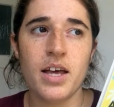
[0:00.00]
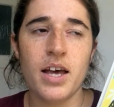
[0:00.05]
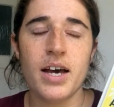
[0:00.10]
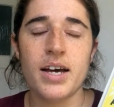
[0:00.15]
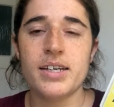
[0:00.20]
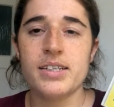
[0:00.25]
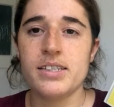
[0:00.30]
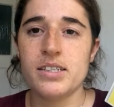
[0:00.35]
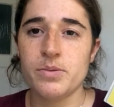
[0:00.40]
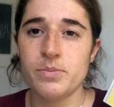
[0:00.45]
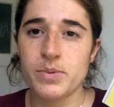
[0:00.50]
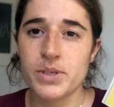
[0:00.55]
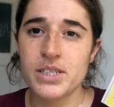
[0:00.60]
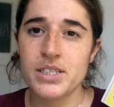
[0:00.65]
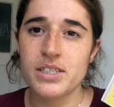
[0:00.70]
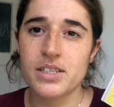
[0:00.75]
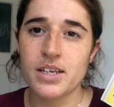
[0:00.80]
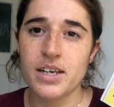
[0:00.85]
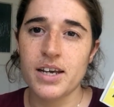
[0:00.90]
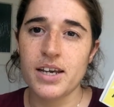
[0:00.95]
I
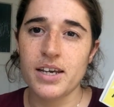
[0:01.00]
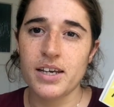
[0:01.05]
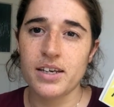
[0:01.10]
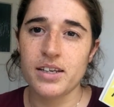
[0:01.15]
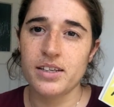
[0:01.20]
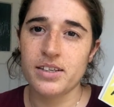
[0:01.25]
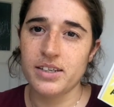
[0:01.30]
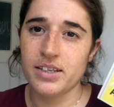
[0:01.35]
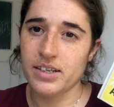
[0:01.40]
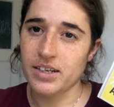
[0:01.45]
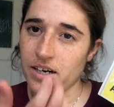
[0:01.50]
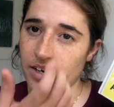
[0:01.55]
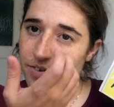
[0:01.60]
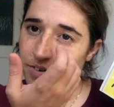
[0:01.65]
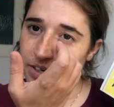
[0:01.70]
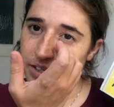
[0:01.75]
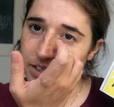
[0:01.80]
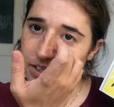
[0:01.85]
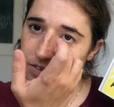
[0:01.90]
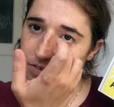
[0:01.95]
sometimes like the
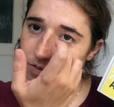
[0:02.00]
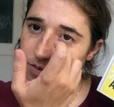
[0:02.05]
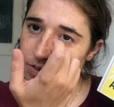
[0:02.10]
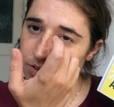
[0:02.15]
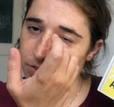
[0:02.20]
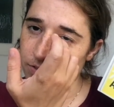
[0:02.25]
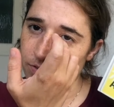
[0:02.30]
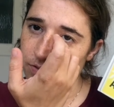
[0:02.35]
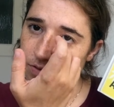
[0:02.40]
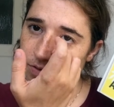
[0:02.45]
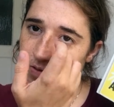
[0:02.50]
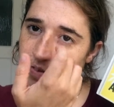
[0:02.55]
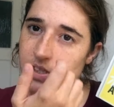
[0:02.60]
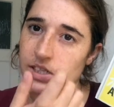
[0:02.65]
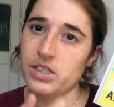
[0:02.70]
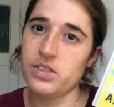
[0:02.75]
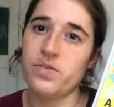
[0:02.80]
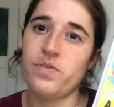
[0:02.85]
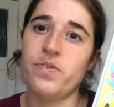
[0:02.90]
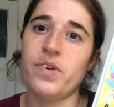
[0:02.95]
narratives of
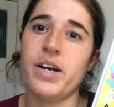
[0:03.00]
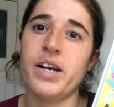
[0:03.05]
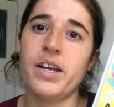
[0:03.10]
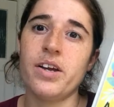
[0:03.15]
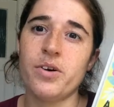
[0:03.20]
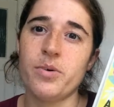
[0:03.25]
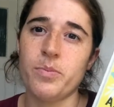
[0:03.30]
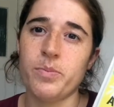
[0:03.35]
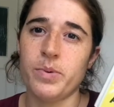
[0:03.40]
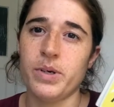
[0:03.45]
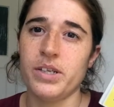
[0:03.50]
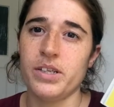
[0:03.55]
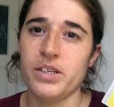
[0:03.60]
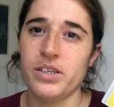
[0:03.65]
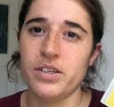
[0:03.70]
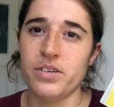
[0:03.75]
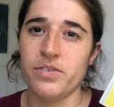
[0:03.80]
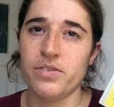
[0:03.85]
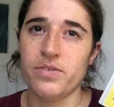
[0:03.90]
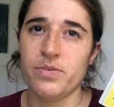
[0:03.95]
these very
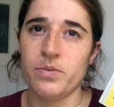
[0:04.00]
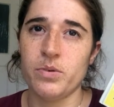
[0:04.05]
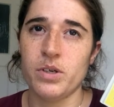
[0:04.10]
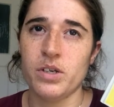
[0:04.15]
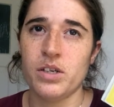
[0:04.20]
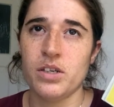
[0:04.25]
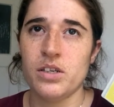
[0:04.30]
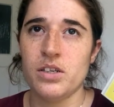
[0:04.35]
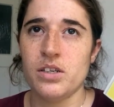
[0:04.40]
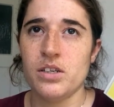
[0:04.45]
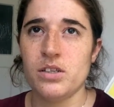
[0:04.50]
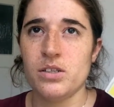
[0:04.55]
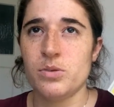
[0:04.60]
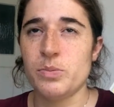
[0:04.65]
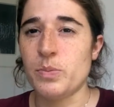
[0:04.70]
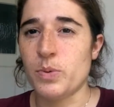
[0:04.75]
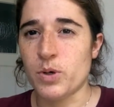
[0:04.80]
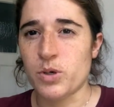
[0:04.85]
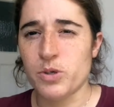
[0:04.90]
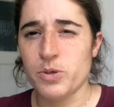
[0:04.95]
competitive
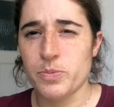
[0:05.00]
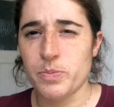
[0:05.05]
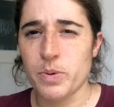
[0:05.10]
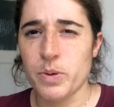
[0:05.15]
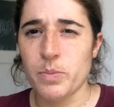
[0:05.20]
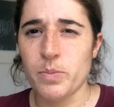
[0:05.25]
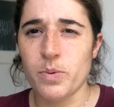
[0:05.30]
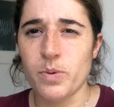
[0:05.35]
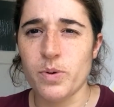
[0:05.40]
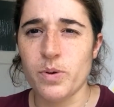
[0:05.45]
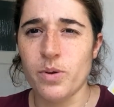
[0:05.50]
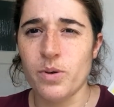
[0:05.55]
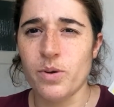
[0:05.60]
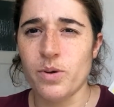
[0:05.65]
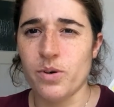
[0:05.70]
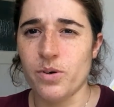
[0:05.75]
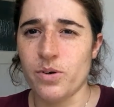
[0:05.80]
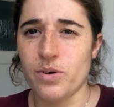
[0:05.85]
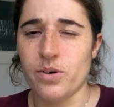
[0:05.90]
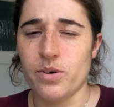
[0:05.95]
sports people,
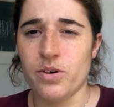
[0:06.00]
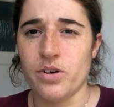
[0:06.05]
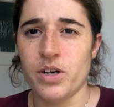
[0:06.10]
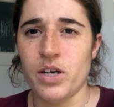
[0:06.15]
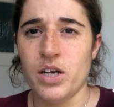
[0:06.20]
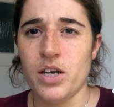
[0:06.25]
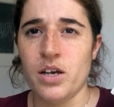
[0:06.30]
or